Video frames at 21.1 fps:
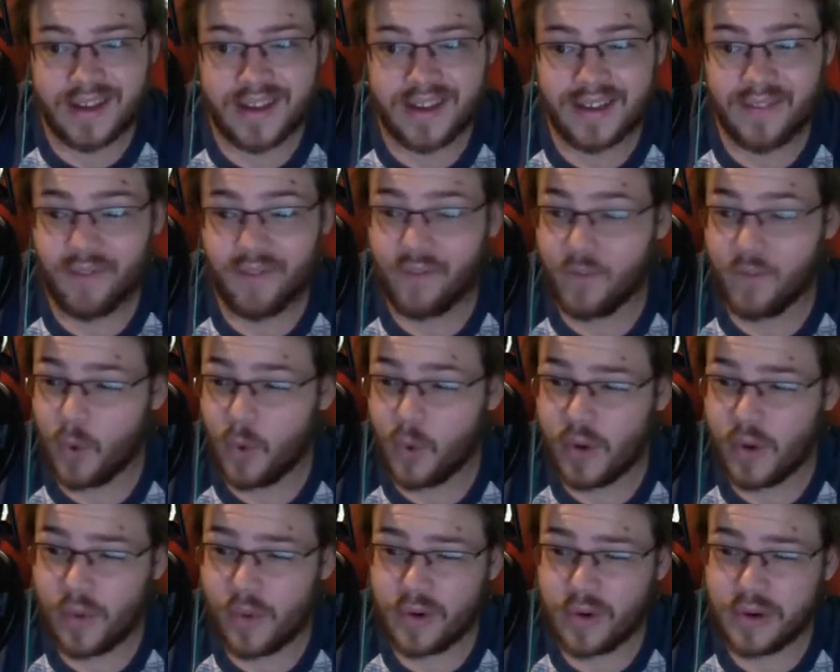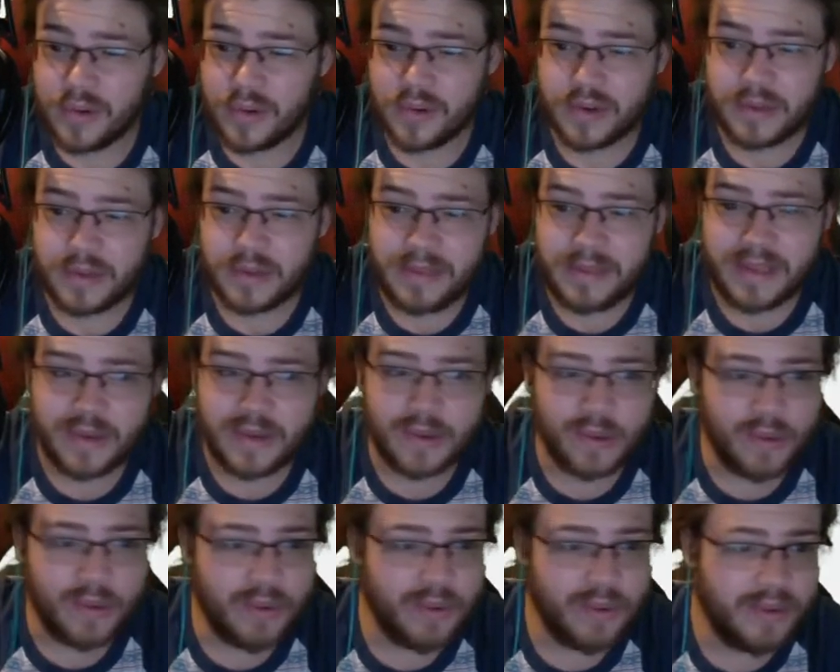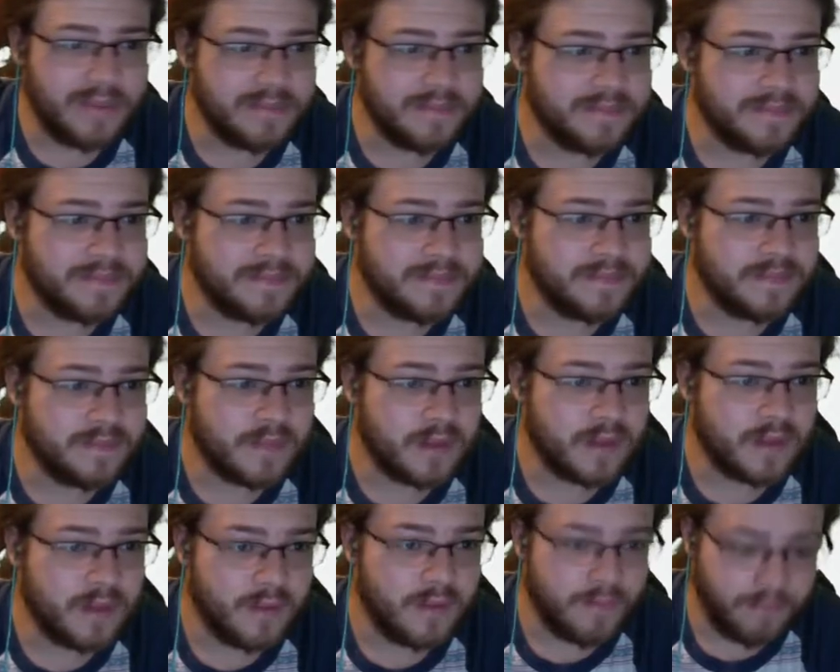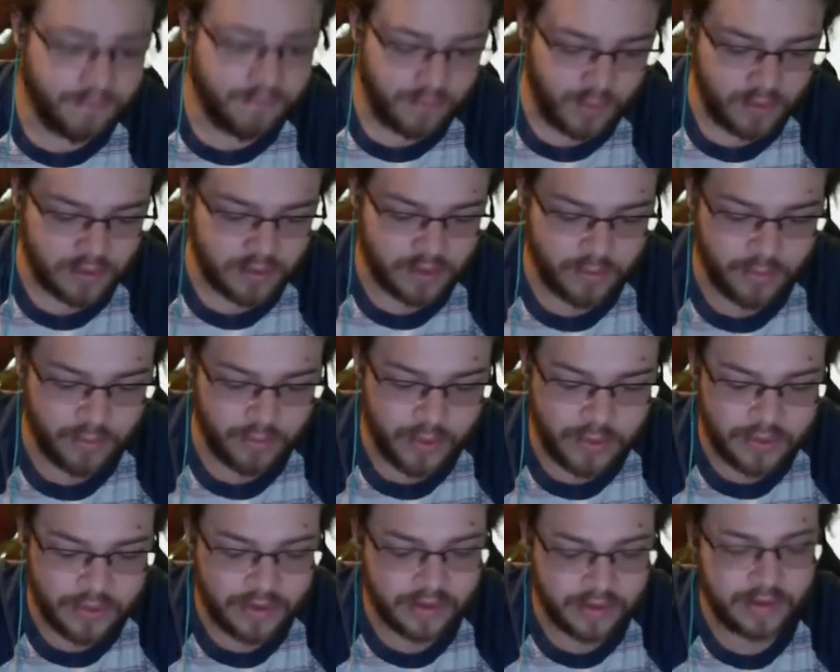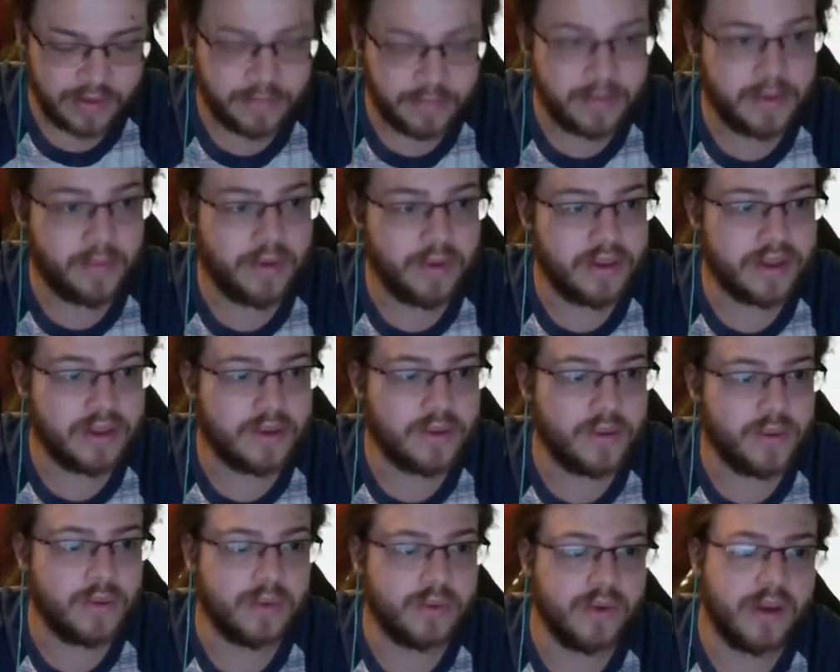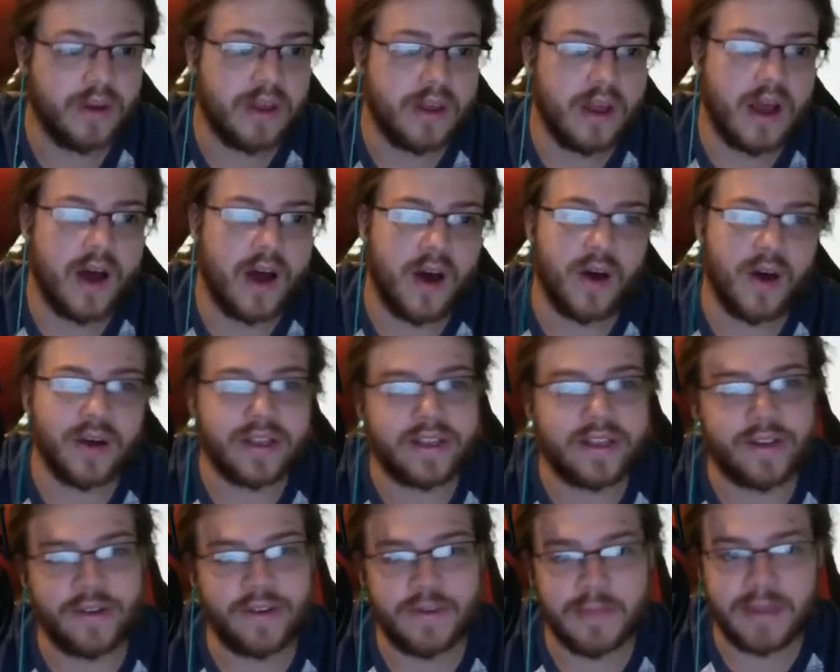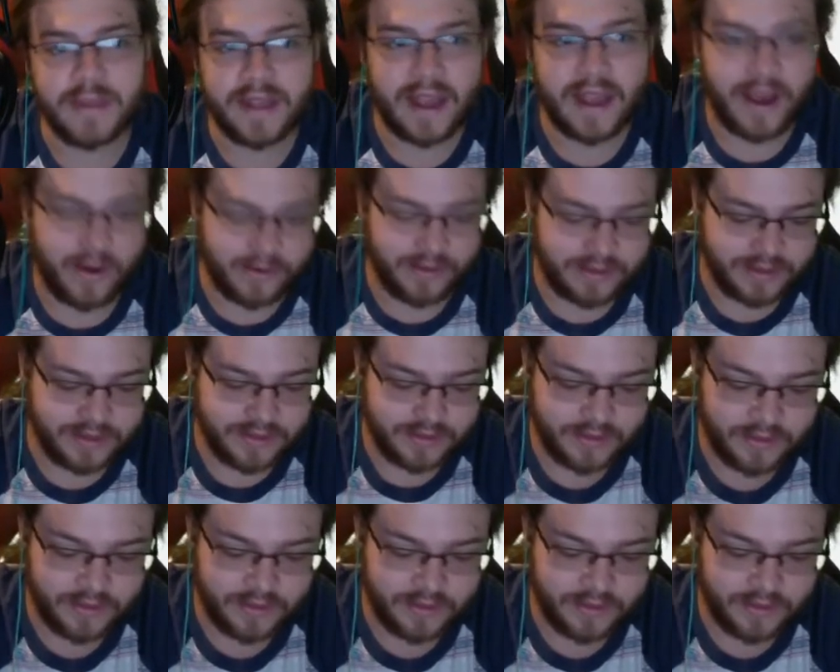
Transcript: Volcarona could be cool. Volcarona could be really cool. Oh, hear me out.